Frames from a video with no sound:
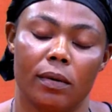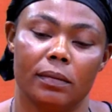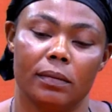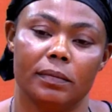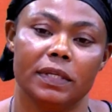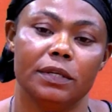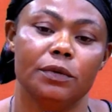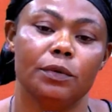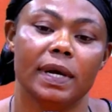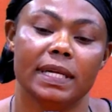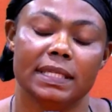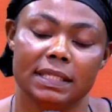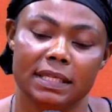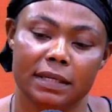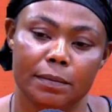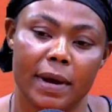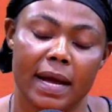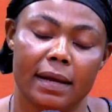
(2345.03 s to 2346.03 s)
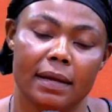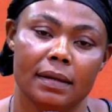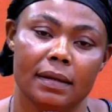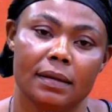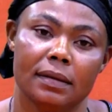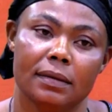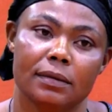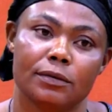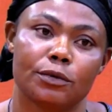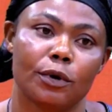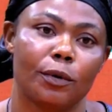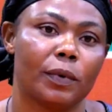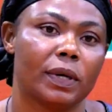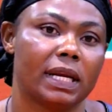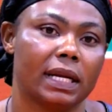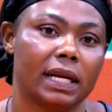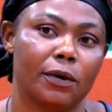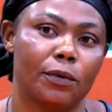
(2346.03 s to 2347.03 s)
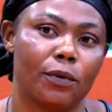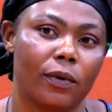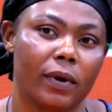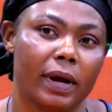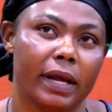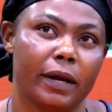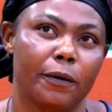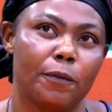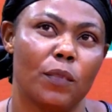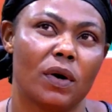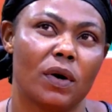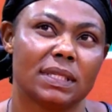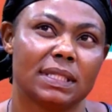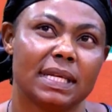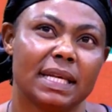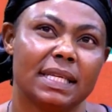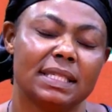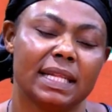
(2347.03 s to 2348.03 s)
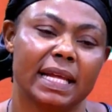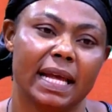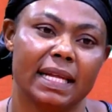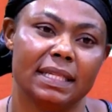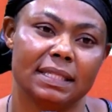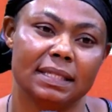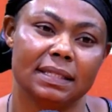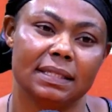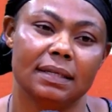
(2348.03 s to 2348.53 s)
mi di wa chi ba. So mo de ne ko e bo se 30.